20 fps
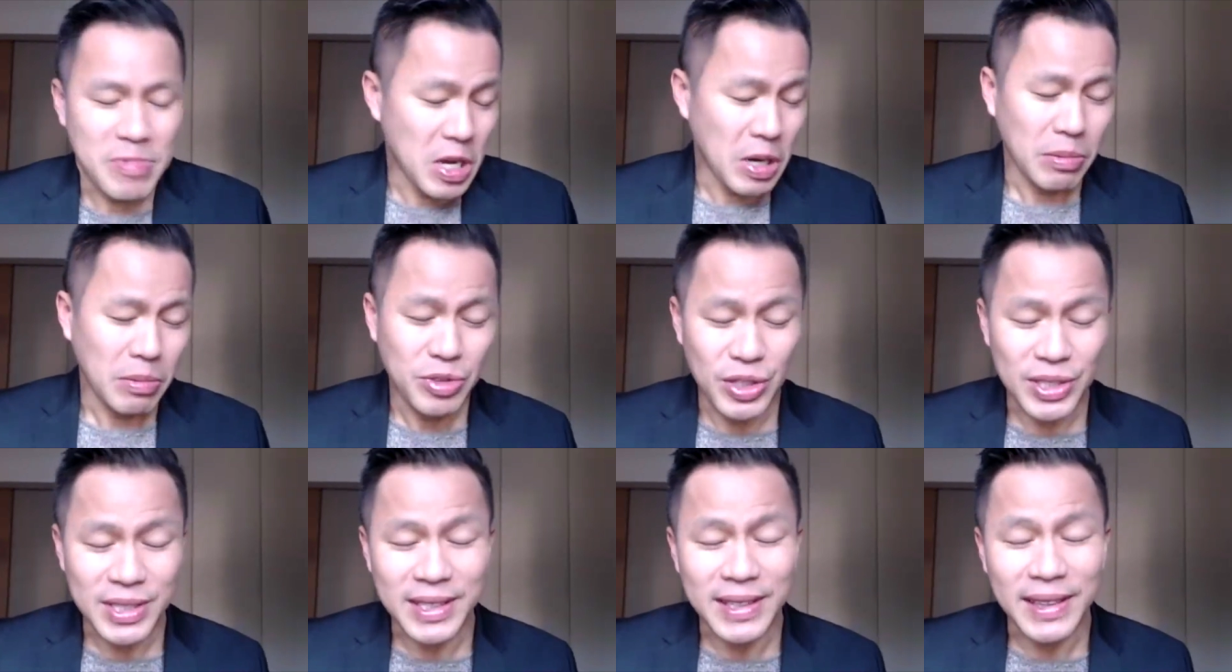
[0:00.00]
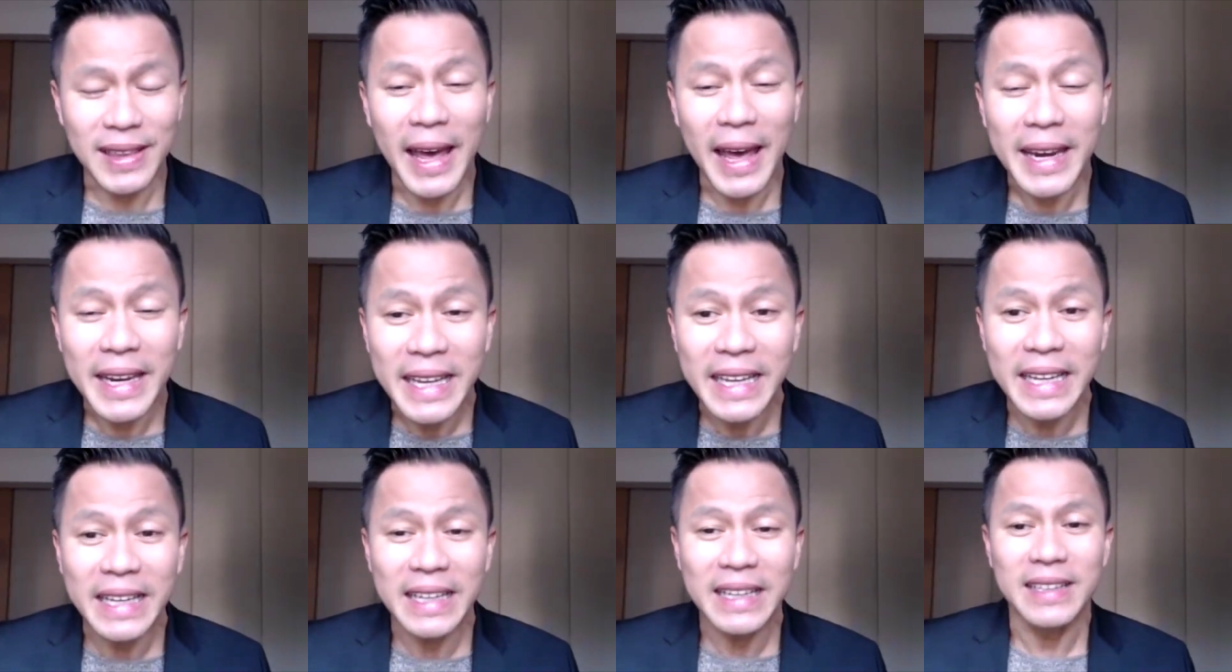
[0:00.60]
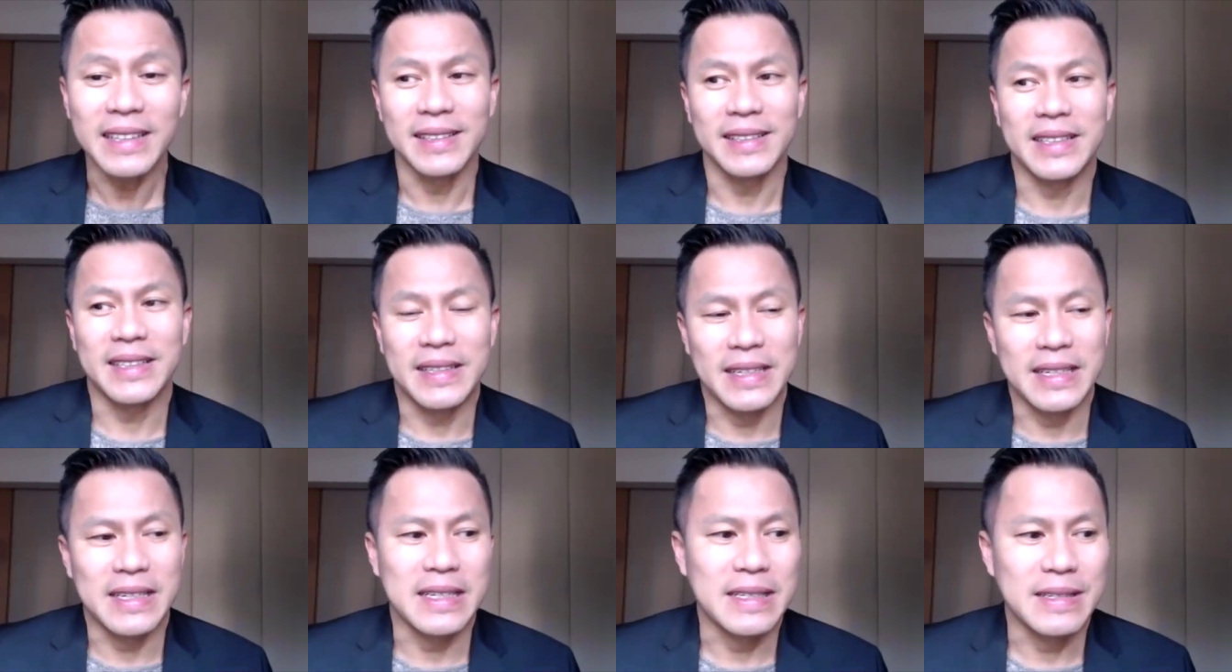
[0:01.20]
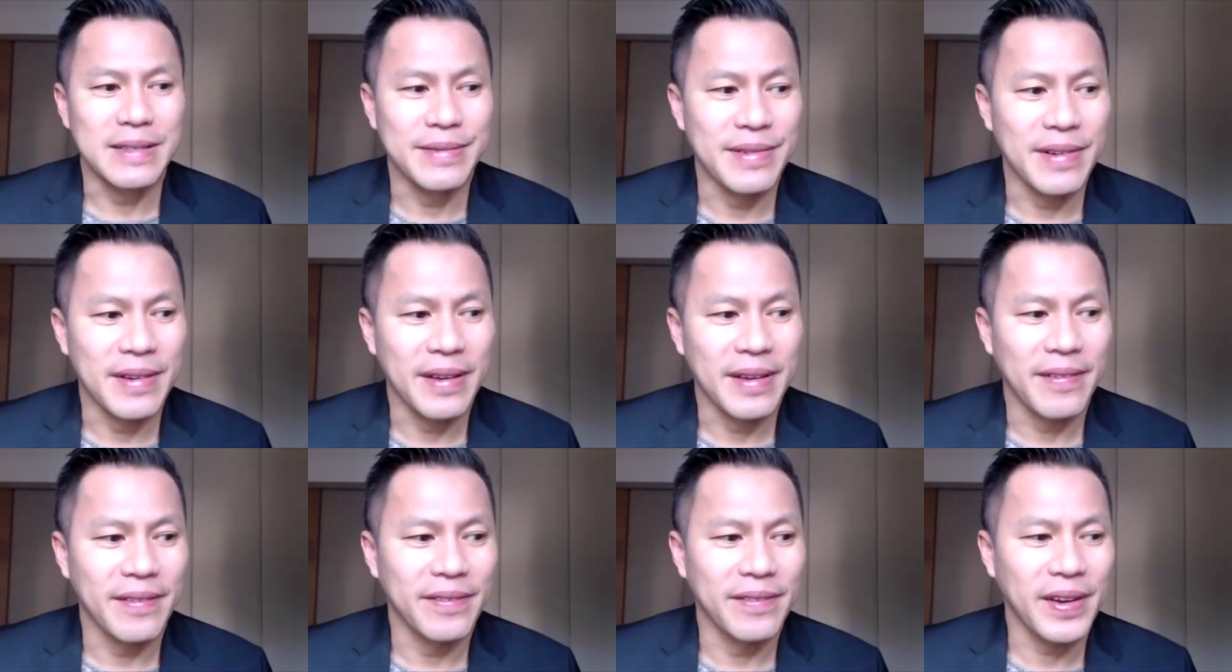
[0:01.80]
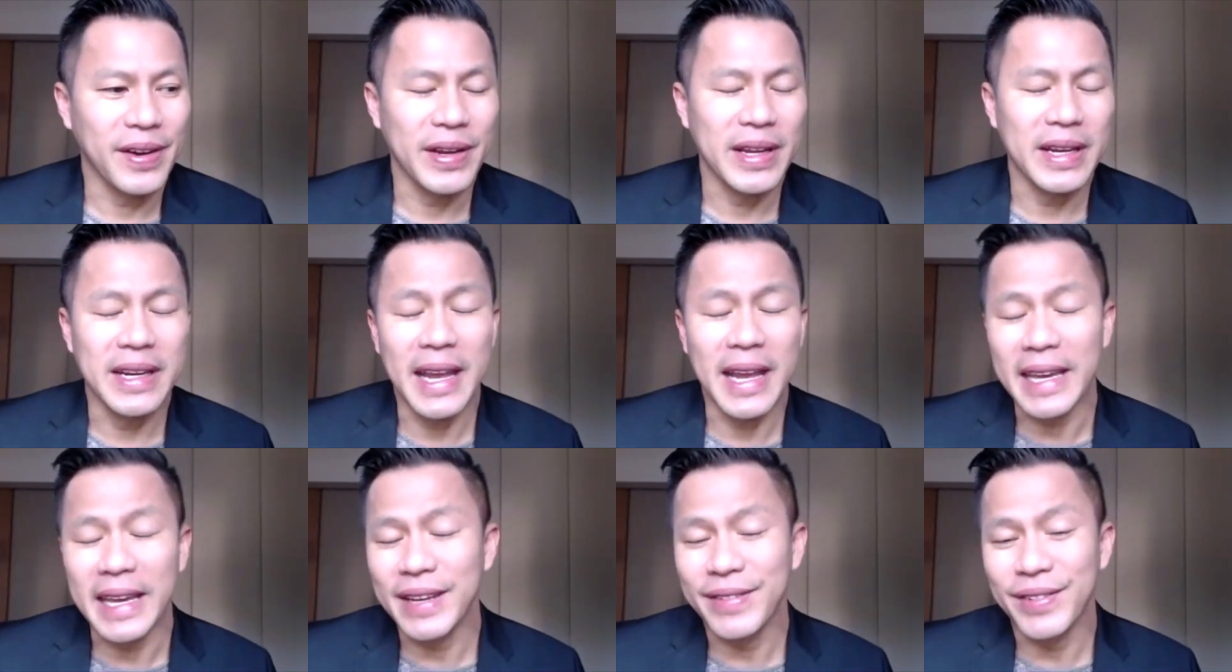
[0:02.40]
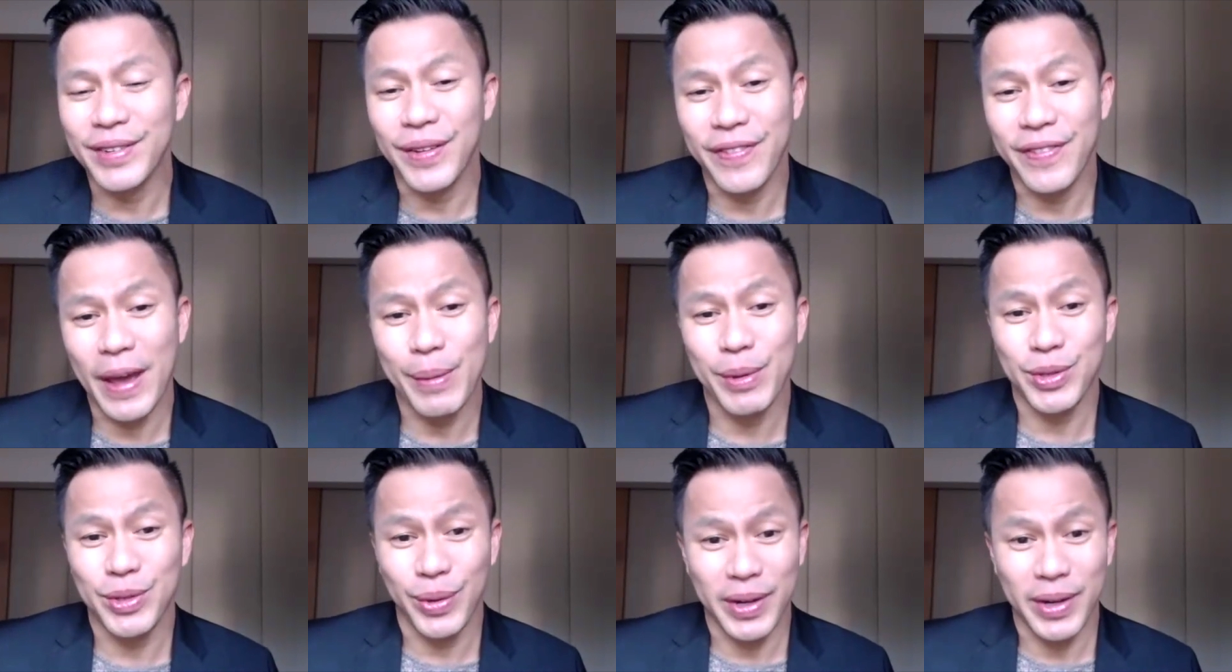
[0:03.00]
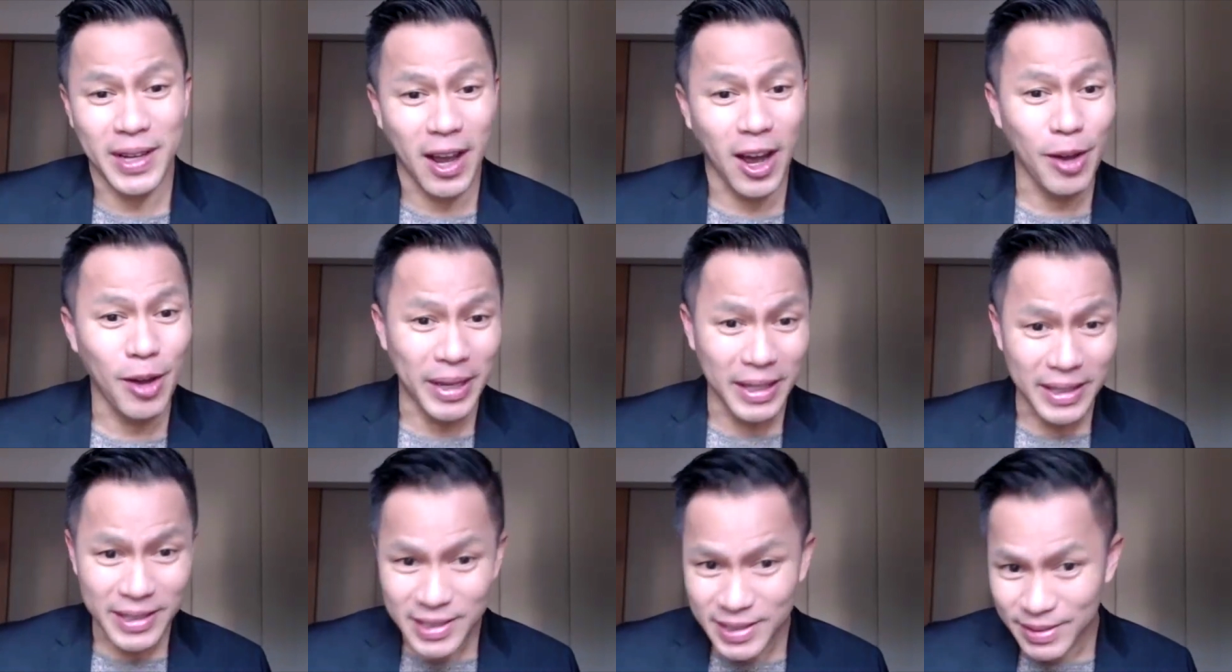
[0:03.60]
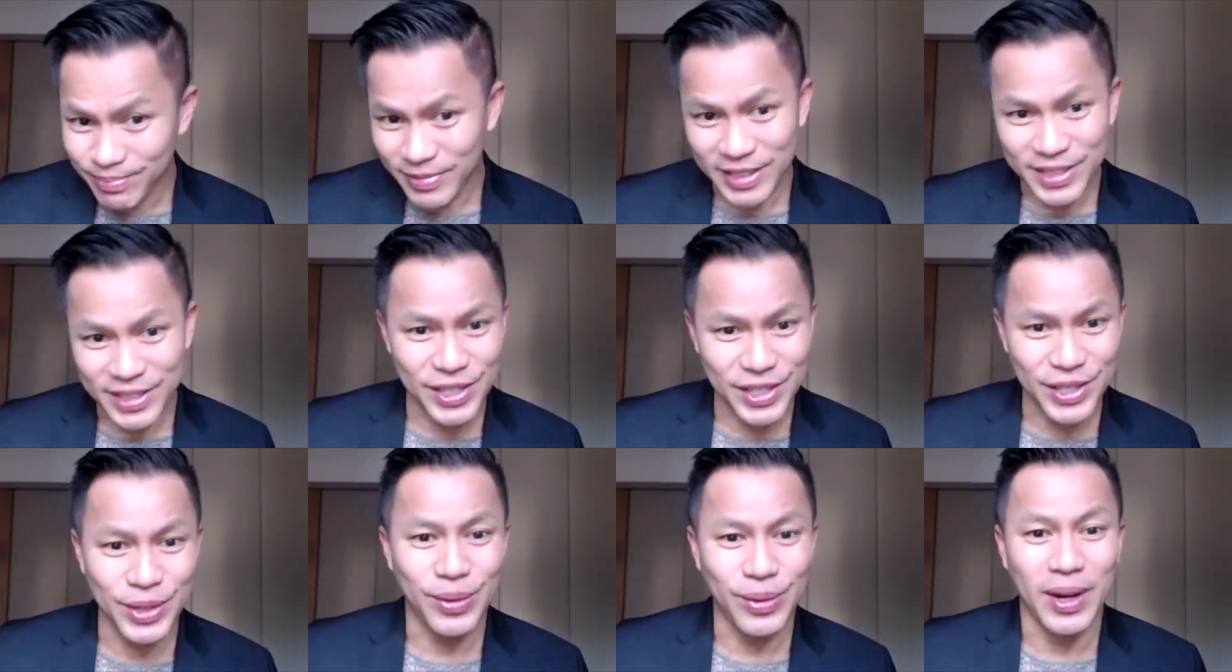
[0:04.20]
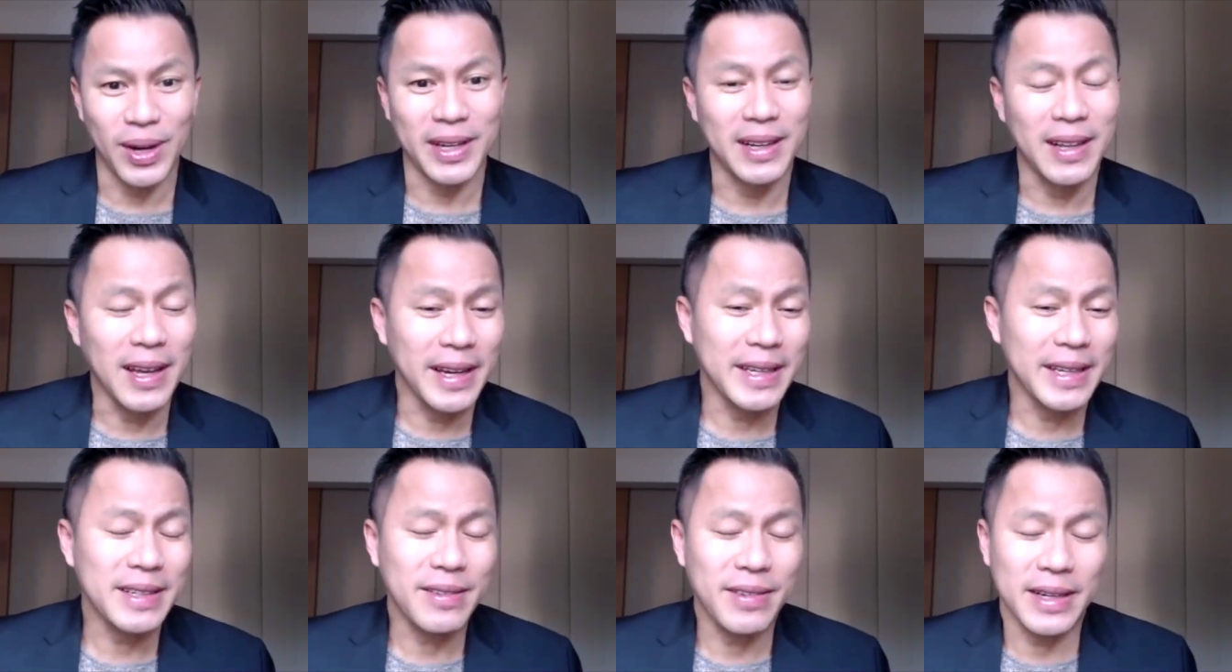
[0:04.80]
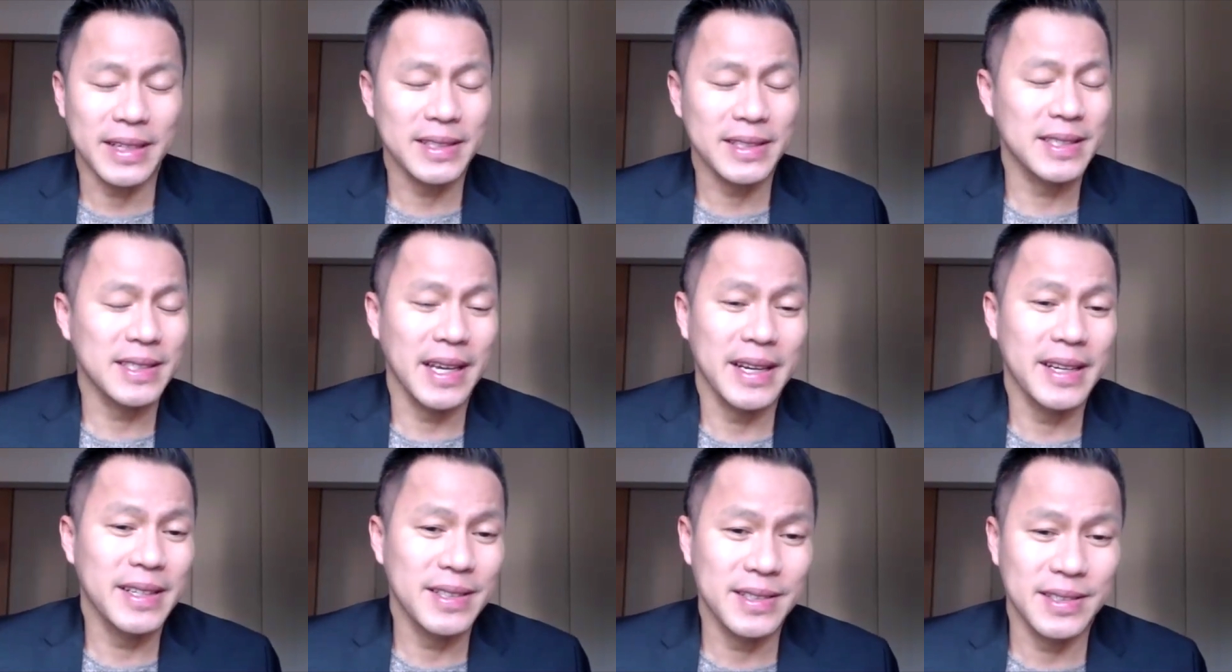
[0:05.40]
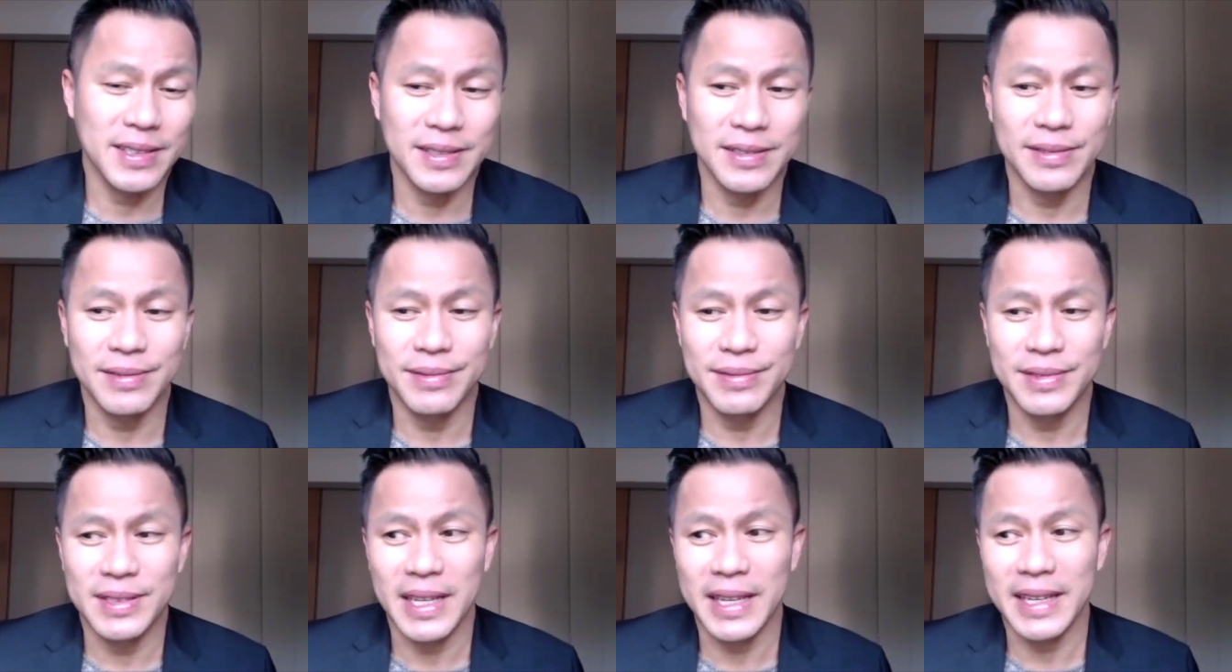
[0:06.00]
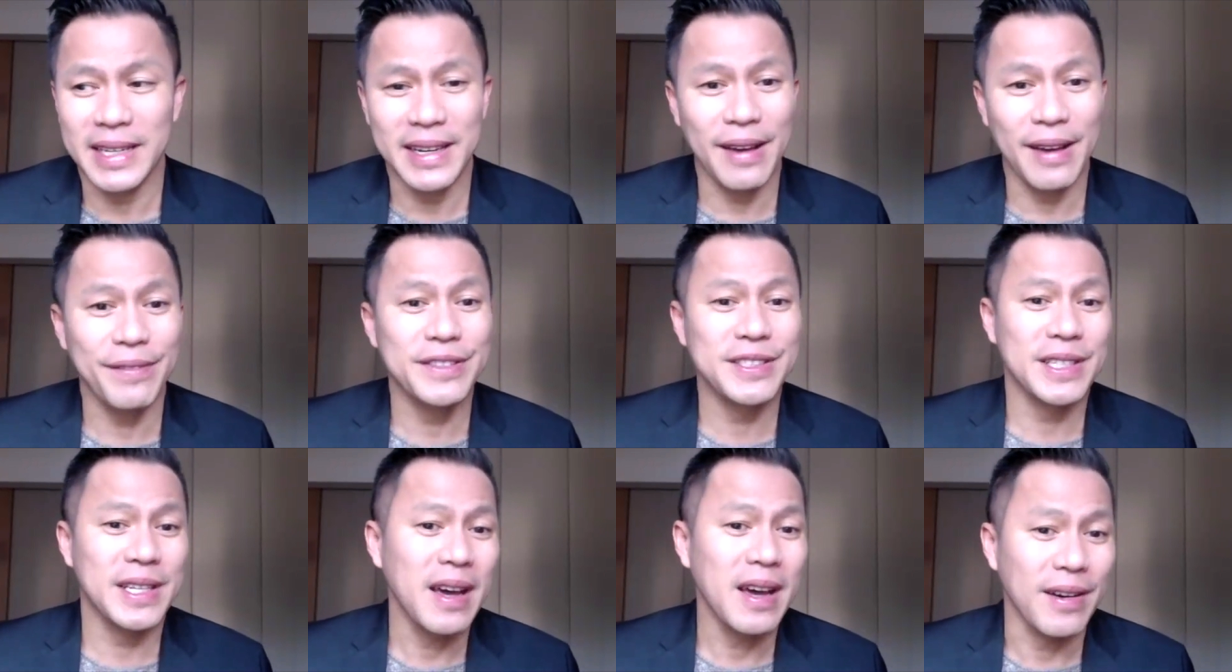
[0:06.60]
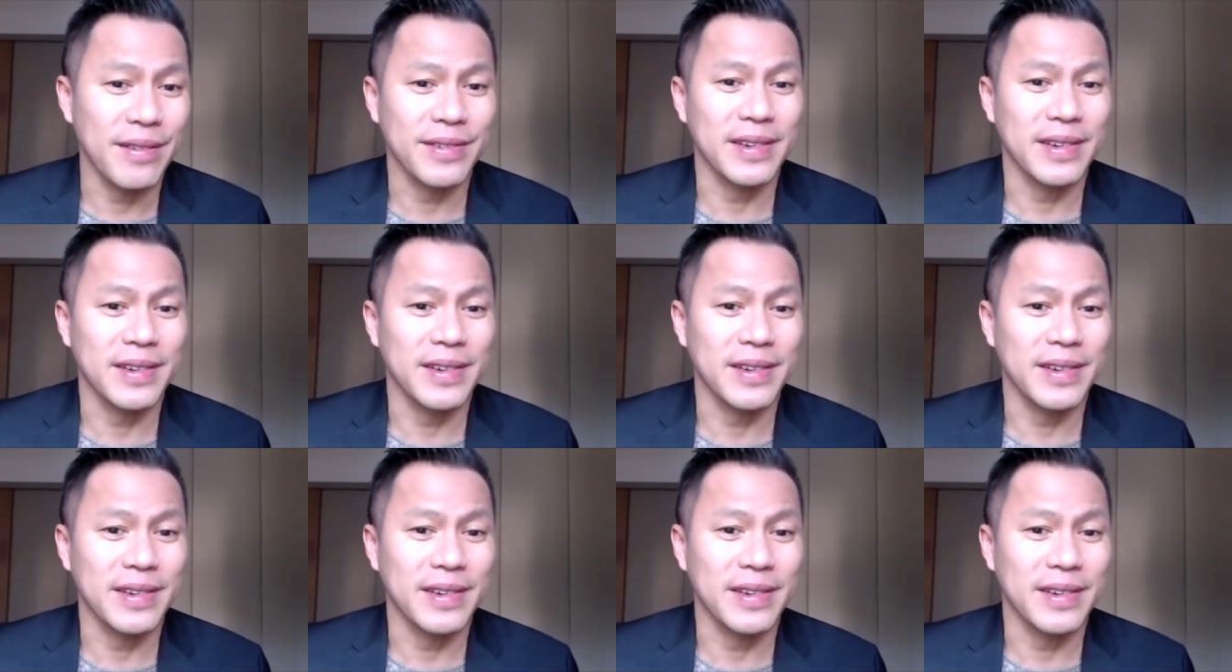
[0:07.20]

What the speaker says: just letting very negative and defamatory comments continue online, Craig decided to say enough's enough.